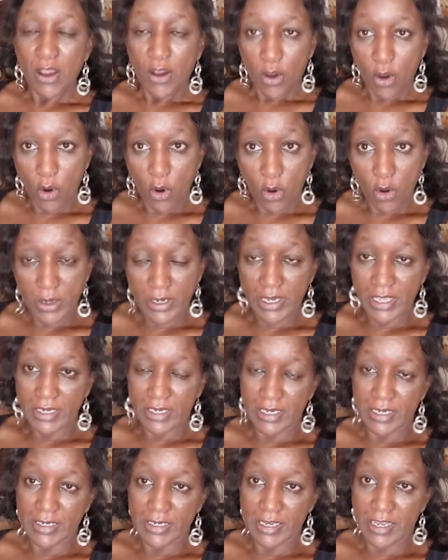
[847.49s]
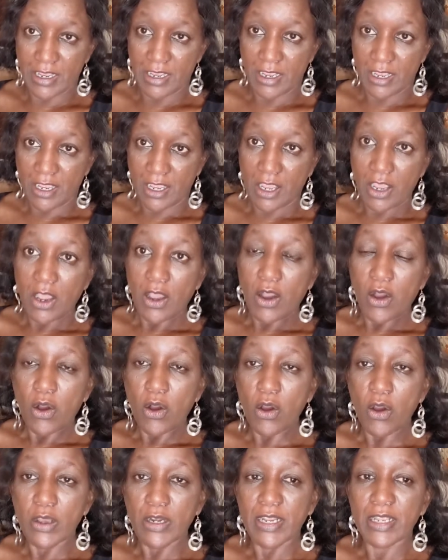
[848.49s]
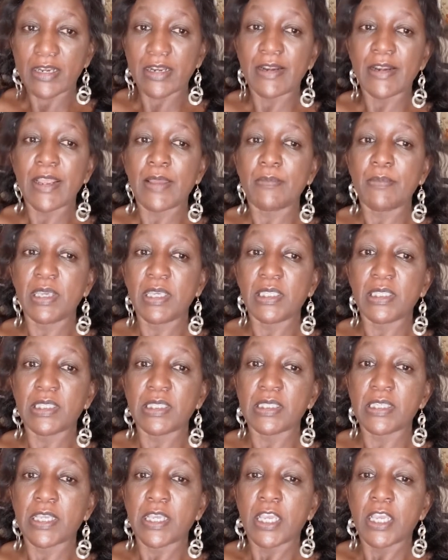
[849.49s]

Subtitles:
Horereria. Horereria means,